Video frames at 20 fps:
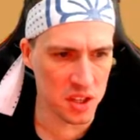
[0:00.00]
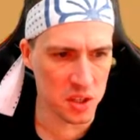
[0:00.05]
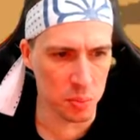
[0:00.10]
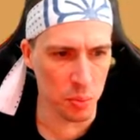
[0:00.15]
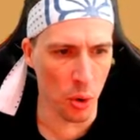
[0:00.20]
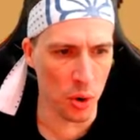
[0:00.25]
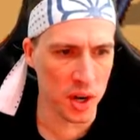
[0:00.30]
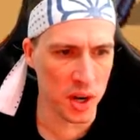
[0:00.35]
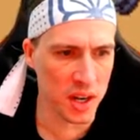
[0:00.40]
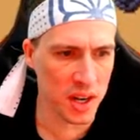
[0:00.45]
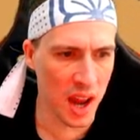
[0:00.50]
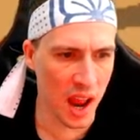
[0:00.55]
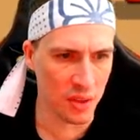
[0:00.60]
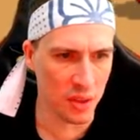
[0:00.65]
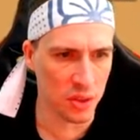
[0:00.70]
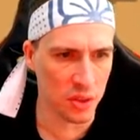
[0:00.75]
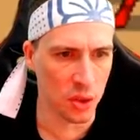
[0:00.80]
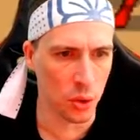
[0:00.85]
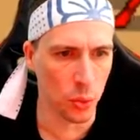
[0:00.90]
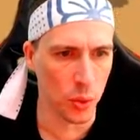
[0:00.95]
morning now
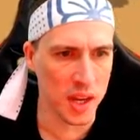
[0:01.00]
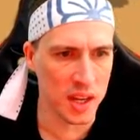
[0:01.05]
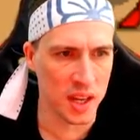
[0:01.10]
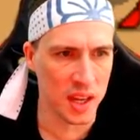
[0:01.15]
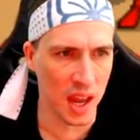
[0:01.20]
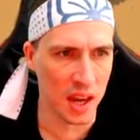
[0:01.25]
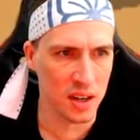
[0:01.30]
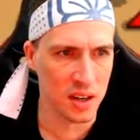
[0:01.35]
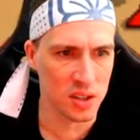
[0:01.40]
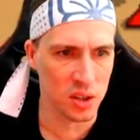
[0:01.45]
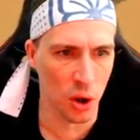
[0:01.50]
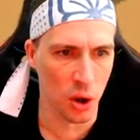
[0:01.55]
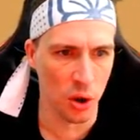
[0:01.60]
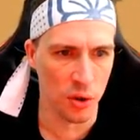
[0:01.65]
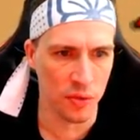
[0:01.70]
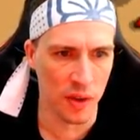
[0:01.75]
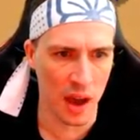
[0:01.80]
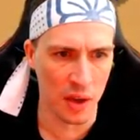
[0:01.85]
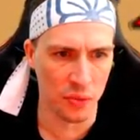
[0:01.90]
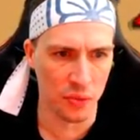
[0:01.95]
that the weekend is
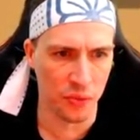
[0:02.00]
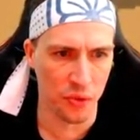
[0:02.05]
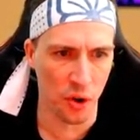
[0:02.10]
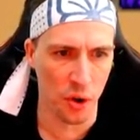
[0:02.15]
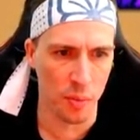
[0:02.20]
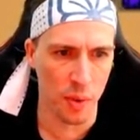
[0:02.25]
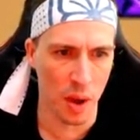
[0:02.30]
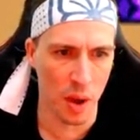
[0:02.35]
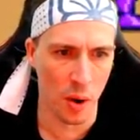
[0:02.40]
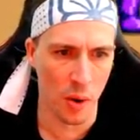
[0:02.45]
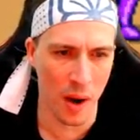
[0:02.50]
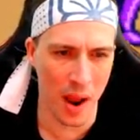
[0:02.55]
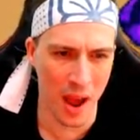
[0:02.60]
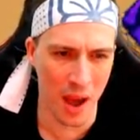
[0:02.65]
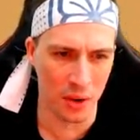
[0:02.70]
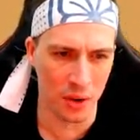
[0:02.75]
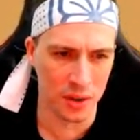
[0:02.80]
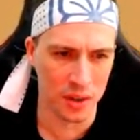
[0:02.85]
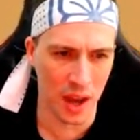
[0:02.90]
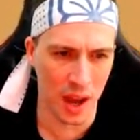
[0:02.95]
over, from
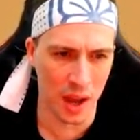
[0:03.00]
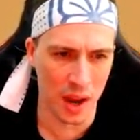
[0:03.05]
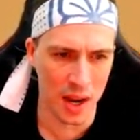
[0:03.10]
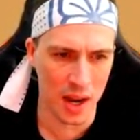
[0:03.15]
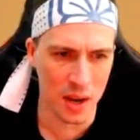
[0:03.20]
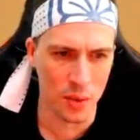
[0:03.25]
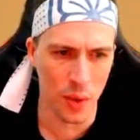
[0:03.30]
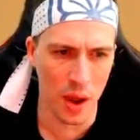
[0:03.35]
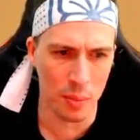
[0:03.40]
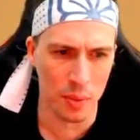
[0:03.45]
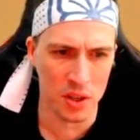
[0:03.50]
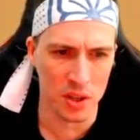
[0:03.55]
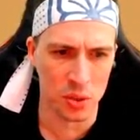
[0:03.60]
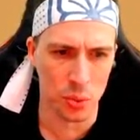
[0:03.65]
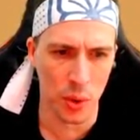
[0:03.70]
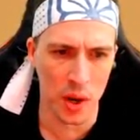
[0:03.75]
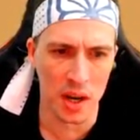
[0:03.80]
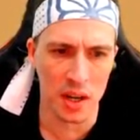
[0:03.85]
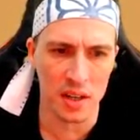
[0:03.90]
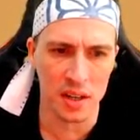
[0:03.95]
around anywhere
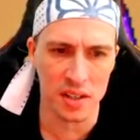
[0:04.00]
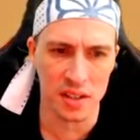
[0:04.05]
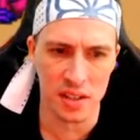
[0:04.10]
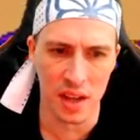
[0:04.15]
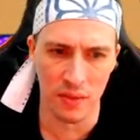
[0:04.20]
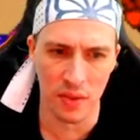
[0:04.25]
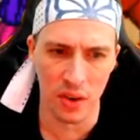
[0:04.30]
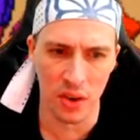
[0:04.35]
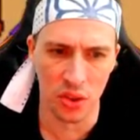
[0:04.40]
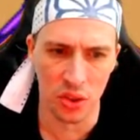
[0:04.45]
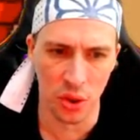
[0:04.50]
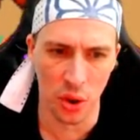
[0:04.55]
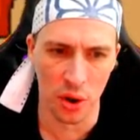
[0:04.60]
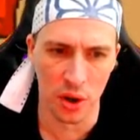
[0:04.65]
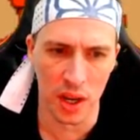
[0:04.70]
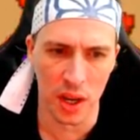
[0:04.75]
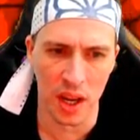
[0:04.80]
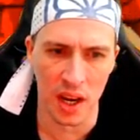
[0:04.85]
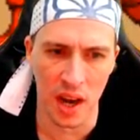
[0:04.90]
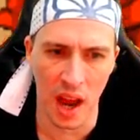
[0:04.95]
between
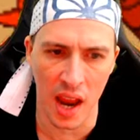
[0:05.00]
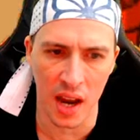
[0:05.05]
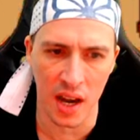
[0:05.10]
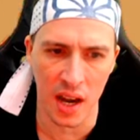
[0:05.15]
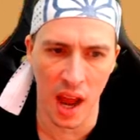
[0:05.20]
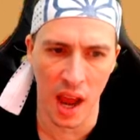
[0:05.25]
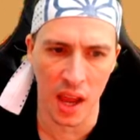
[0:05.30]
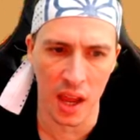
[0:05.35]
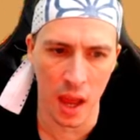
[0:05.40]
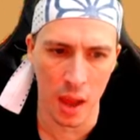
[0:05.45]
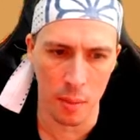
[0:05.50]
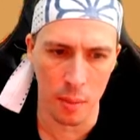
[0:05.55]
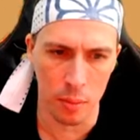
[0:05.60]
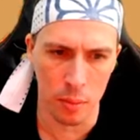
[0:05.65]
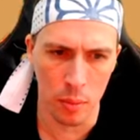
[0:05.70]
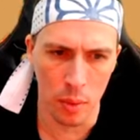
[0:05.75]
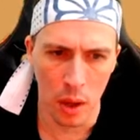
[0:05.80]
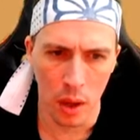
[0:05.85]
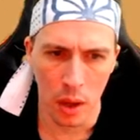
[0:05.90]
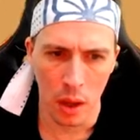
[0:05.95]
7:30 and 8 AM.
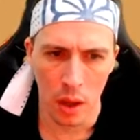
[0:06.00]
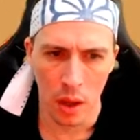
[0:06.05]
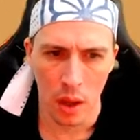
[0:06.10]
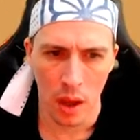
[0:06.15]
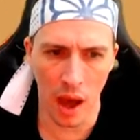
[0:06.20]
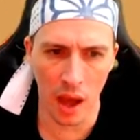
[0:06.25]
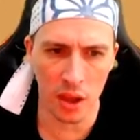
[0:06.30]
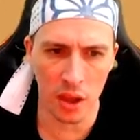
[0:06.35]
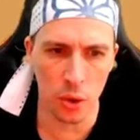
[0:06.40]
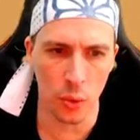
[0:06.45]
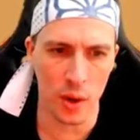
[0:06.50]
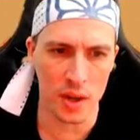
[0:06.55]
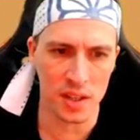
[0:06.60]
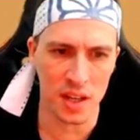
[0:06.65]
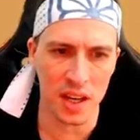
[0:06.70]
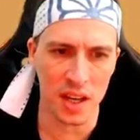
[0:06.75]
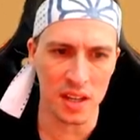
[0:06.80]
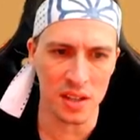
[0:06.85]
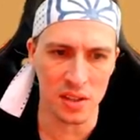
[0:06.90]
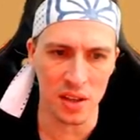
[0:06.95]
US
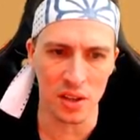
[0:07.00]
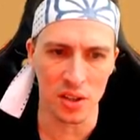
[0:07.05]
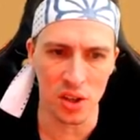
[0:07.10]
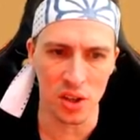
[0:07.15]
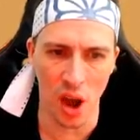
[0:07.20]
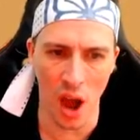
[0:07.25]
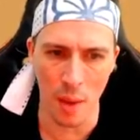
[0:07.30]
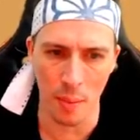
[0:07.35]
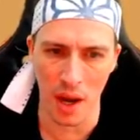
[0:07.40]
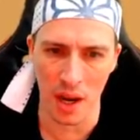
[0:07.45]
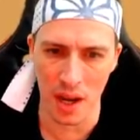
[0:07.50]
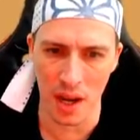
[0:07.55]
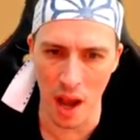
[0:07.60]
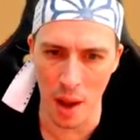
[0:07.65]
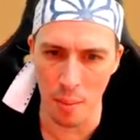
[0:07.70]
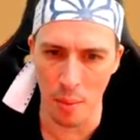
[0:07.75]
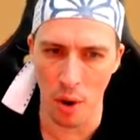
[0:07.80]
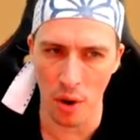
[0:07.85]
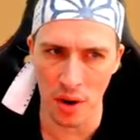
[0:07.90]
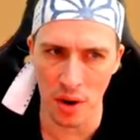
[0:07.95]
Eastern time I
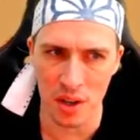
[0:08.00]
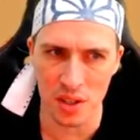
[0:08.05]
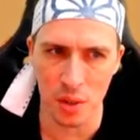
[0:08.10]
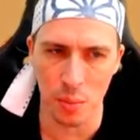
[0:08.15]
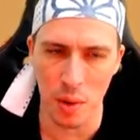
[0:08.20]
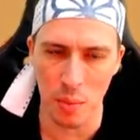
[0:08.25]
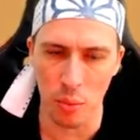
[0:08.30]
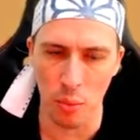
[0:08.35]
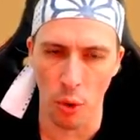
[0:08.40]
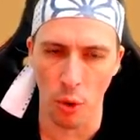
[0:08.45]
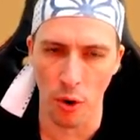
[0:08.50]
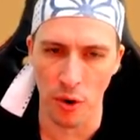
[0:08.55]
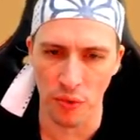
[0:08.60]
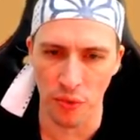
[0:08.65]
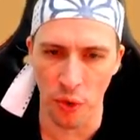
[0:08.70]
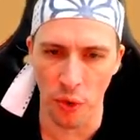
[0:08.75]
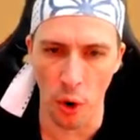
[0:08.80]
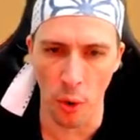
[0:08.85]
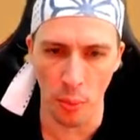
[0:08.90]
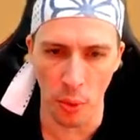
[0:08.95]
come on. It's a bit more
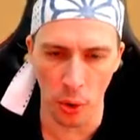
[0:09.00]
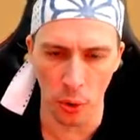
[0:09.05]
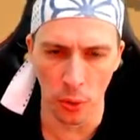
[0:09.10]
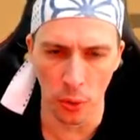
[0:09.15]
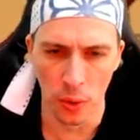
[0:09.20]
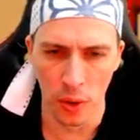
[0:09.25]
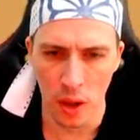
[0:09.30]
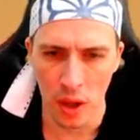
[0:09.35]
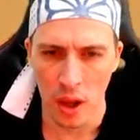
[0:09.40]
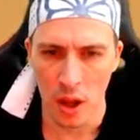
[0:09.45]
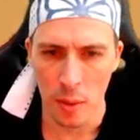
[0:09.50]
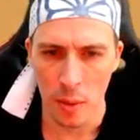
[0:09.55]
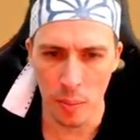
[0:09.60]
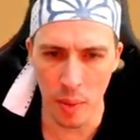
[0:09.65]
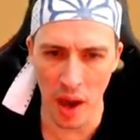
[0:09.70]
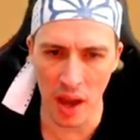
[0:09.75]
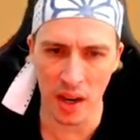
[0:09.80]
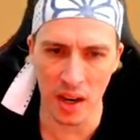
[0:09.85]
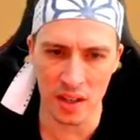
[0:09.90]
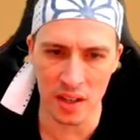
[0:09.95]
informal,
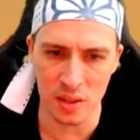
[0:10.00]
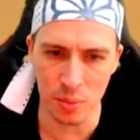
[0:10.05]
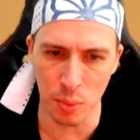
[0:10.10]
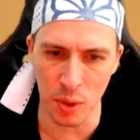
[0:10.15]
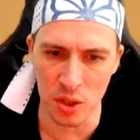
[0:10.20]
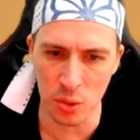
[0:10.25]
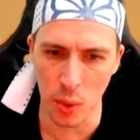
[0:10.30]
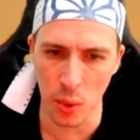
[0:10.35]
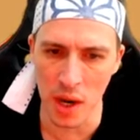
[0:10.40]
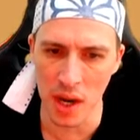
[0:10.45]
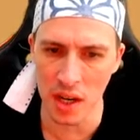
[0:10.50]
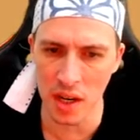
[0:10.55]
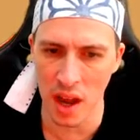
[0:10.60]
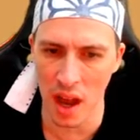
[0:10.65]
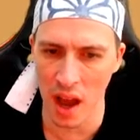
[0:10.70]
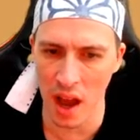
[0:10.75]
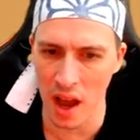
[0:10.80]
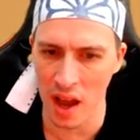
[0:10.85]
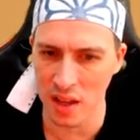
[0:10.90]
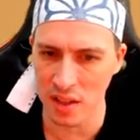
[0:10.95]
but it's between
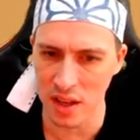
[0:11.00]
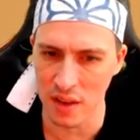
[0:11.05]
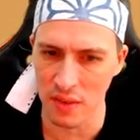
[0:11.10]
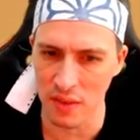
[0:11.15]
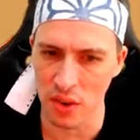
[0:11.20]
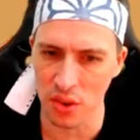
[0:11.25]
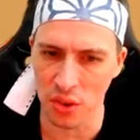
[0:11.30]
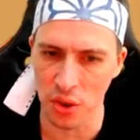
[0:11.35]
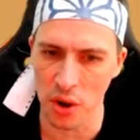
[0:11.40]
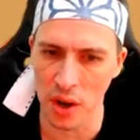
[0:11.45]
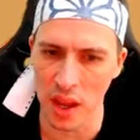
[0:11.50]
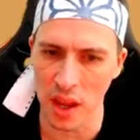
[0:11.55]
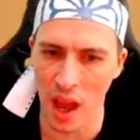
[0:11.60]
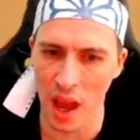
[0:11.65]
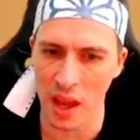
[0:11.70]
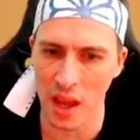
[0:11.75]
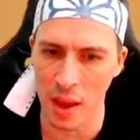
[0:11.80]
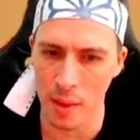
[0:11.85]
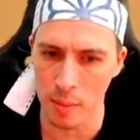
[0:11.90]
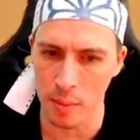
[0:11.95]
7:30
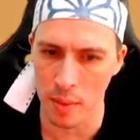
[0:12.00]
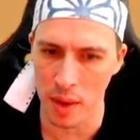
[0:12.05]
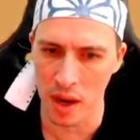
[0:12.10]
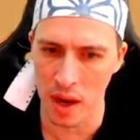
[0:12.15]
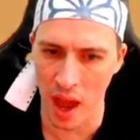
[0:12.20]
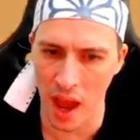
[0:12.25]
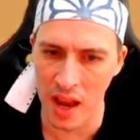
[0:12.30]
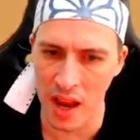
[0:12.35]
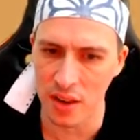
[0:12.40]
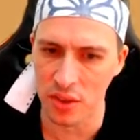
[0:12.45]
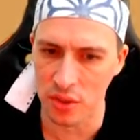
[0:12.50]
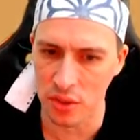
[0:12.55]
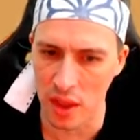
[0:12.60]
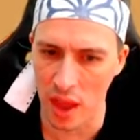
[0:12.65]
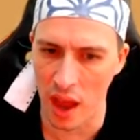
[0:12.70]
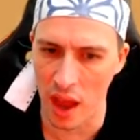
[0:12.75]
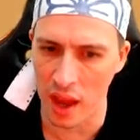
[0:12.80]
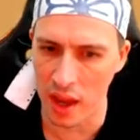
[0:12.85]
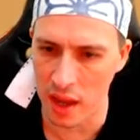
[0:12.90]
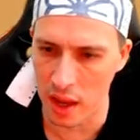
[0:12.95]
AM and 8
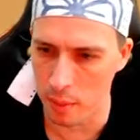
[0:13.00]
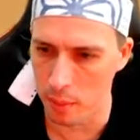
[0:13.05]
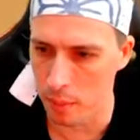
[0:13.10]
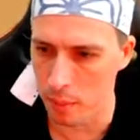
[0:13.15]
AM.